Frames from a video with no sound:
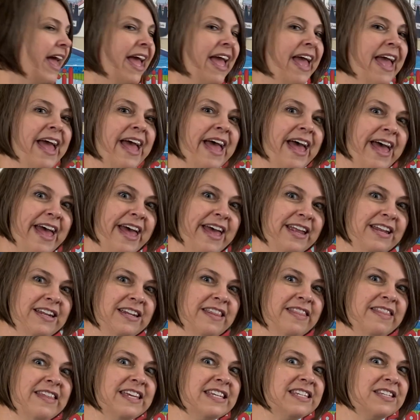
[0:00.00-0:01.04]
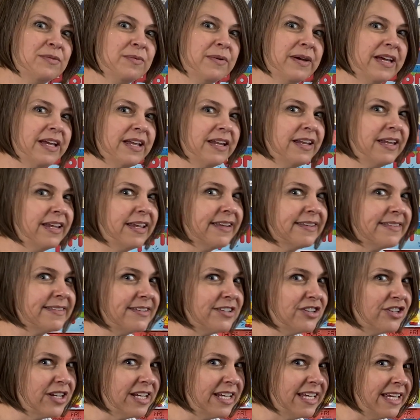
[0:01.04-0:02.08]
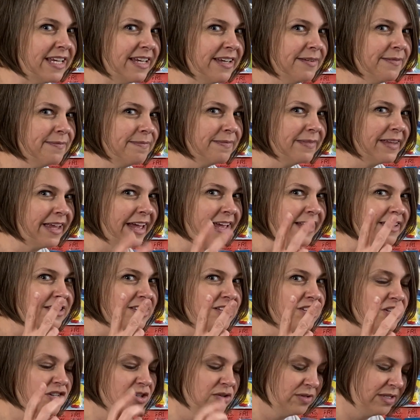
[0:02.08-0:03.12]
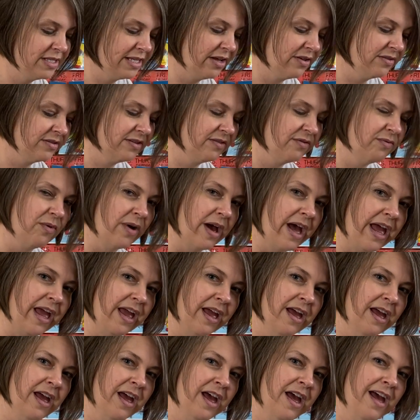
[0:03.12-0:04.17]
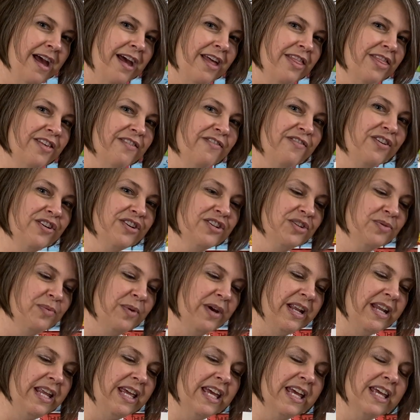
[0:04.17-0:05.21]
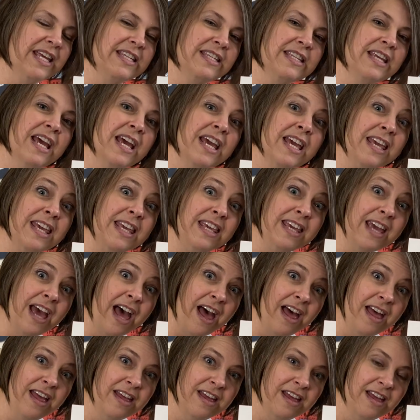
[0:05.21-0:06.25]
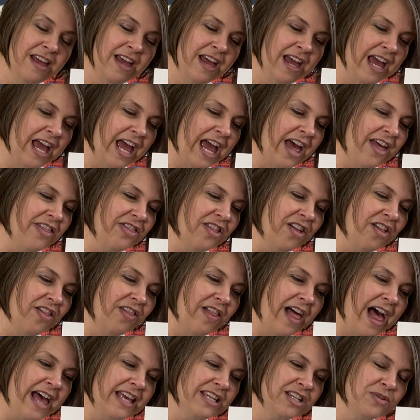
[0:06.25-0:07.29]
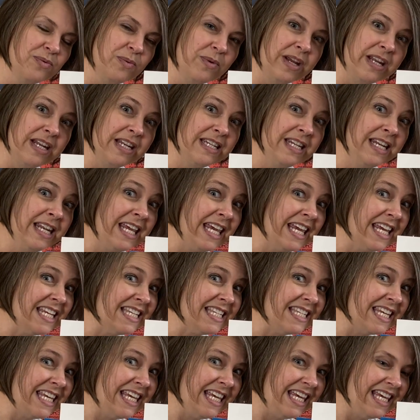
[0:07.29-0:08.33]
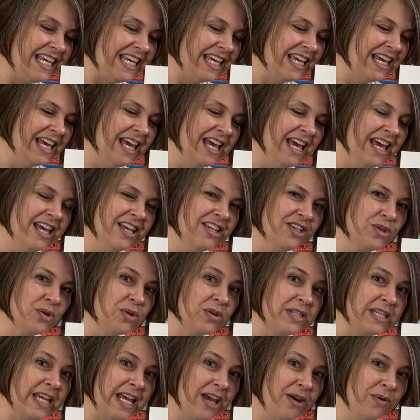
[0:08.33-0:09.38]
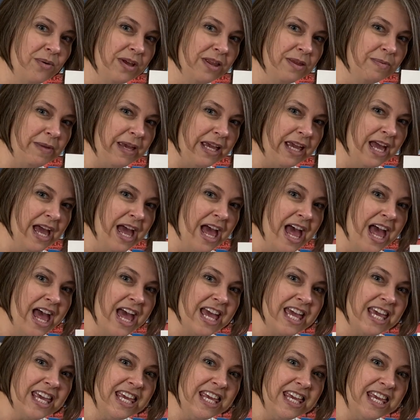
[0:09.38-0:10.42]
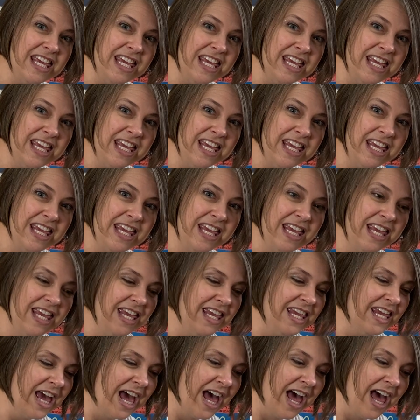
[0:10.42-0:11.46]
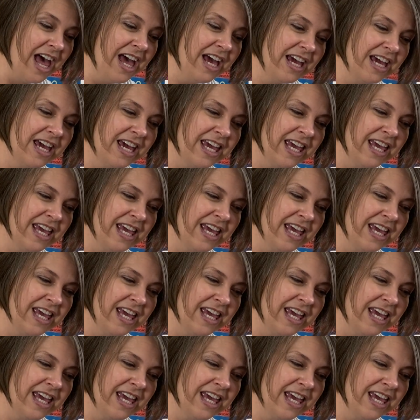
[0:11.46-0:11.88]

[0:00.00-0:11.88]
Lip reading: And this one is tricky. It has 2 sounds of Y. The first one is Y, and the last one is E. So say it with me. Yuck,